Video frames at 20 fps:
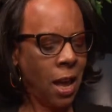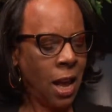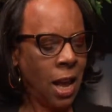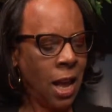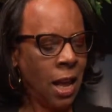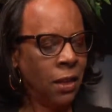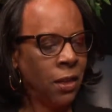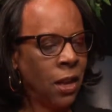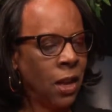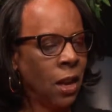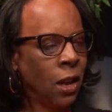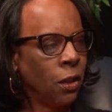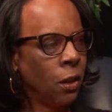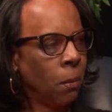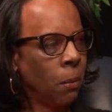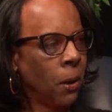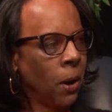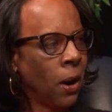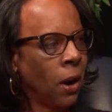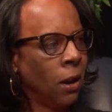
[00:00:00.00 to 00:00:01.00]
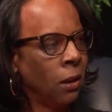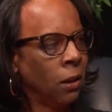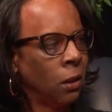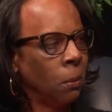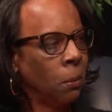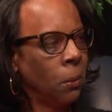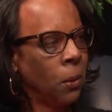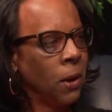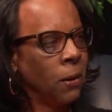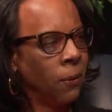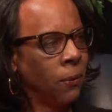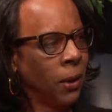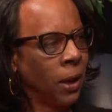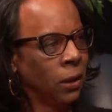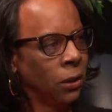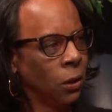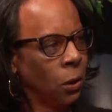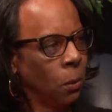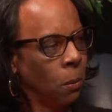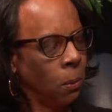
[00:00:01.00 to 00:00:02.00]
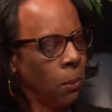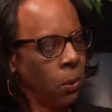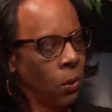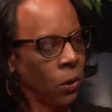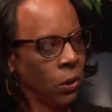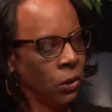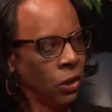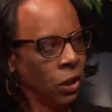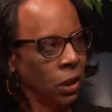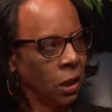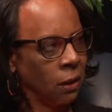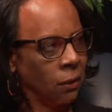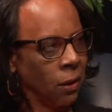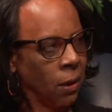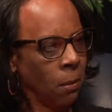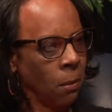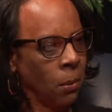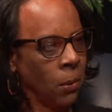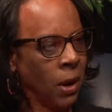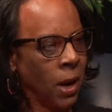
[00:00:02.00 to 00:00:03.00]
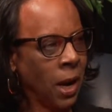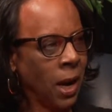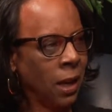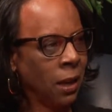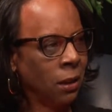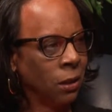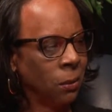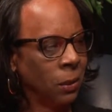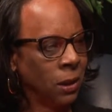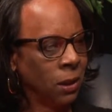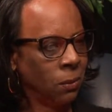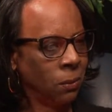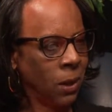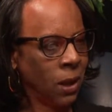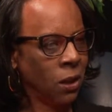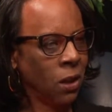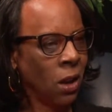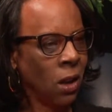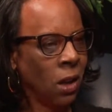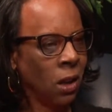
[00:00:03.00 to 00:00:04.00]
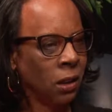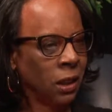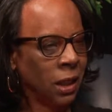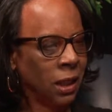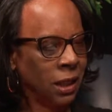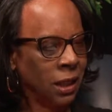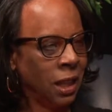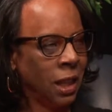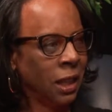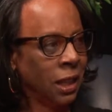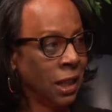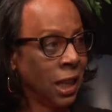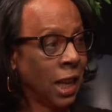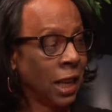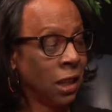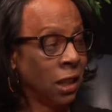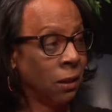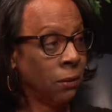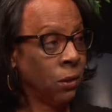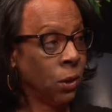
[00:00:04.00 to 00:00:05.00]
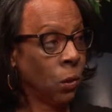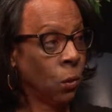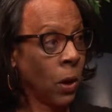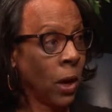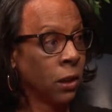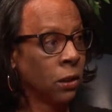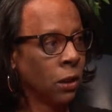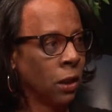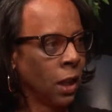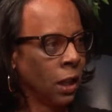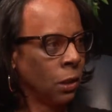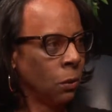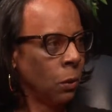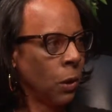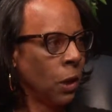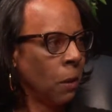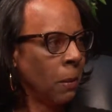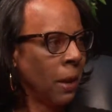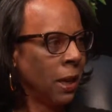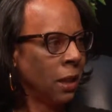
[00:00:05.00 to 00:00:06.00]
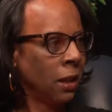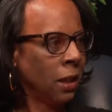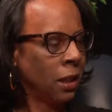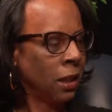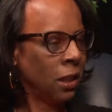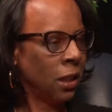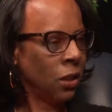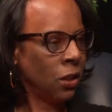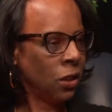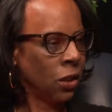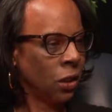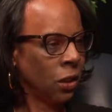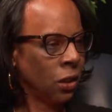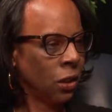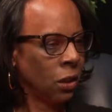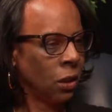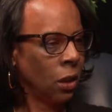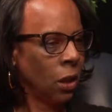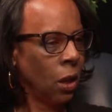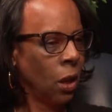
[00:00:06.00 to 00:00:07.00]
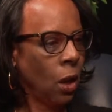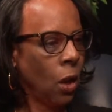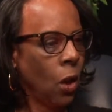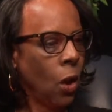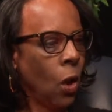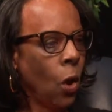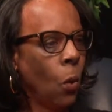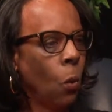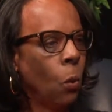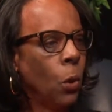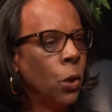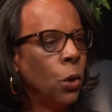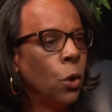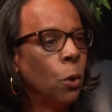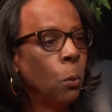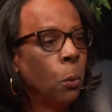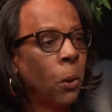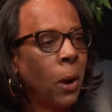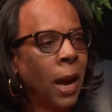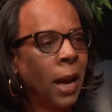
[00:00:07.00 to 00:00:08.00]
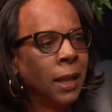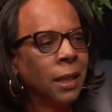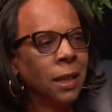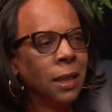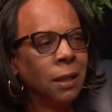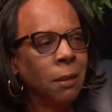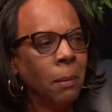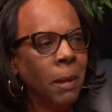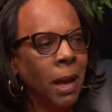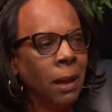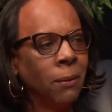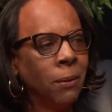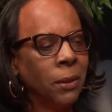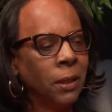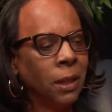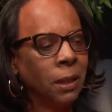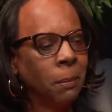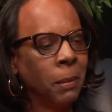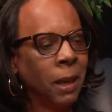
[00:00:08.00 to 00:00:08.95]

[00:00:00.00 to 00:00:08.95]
And the other part, the prefrontal portion of your brain, is which we call is the executive director. That's where you make decisions. When you practice mindfulness